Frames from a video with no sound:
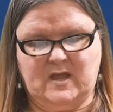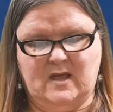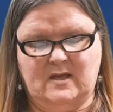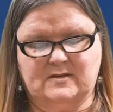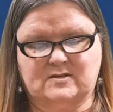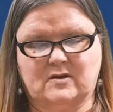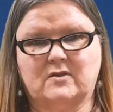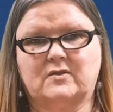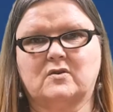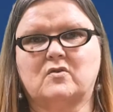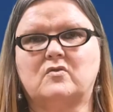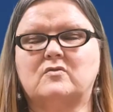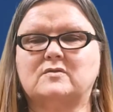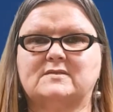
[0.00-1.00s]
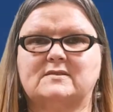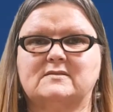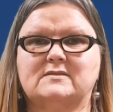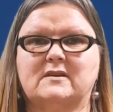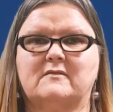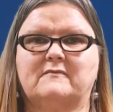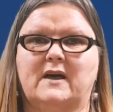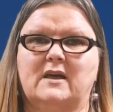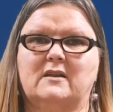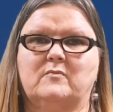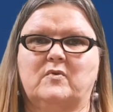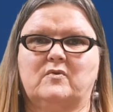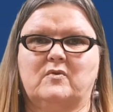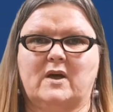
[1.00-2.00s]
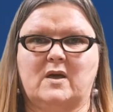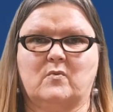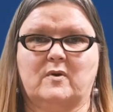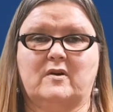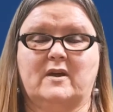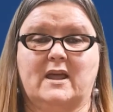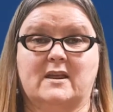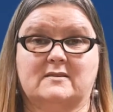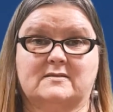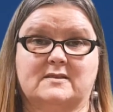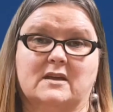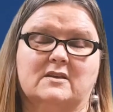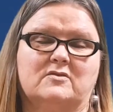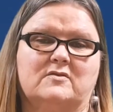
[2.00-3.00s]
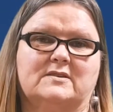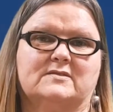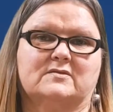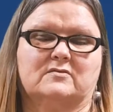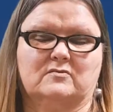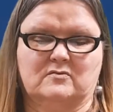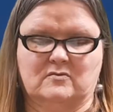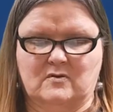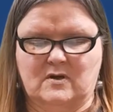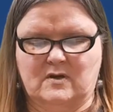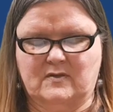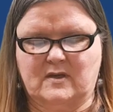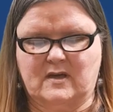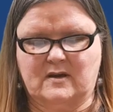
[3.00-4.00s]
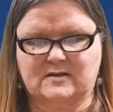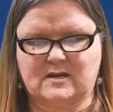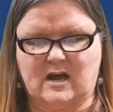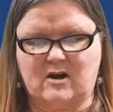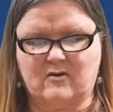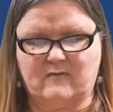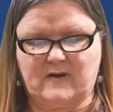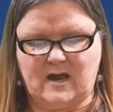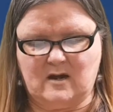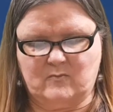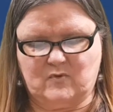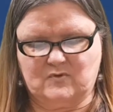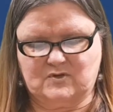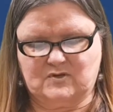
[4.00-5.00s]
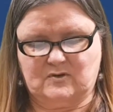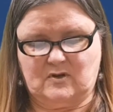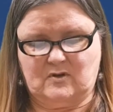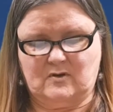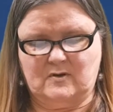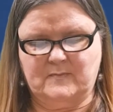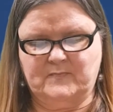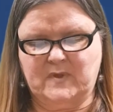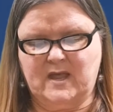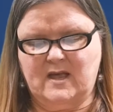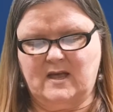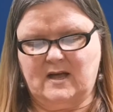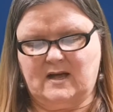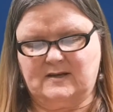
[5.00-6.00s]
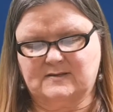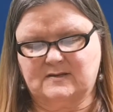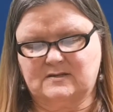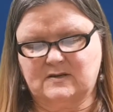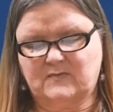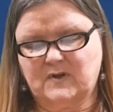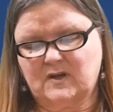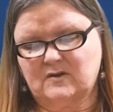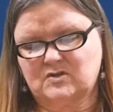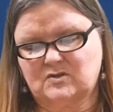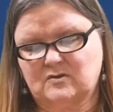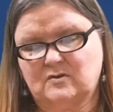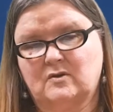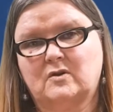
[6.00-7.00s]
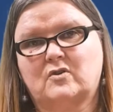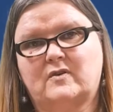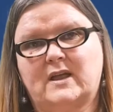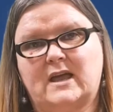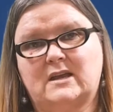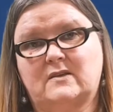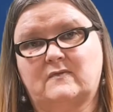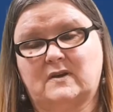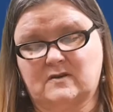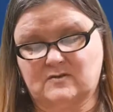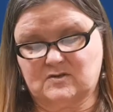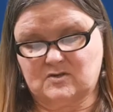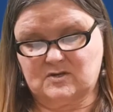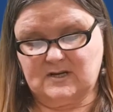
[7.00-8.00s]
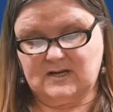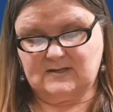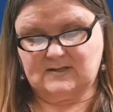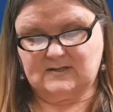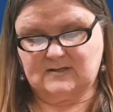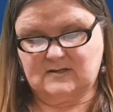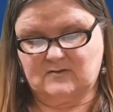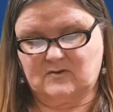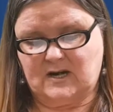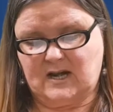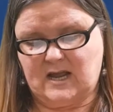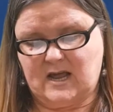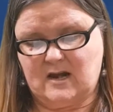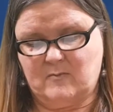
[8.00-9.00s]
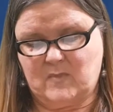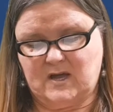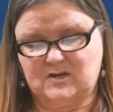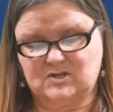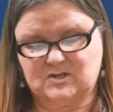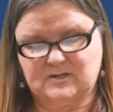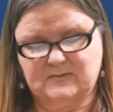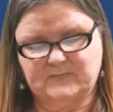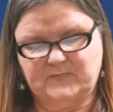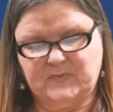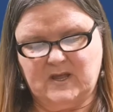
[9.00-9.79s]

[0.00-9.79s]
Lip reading: So the courses available at Wirreanda Secondary School that are available to you are Certificate 2 Creative Industries, 3D Animation,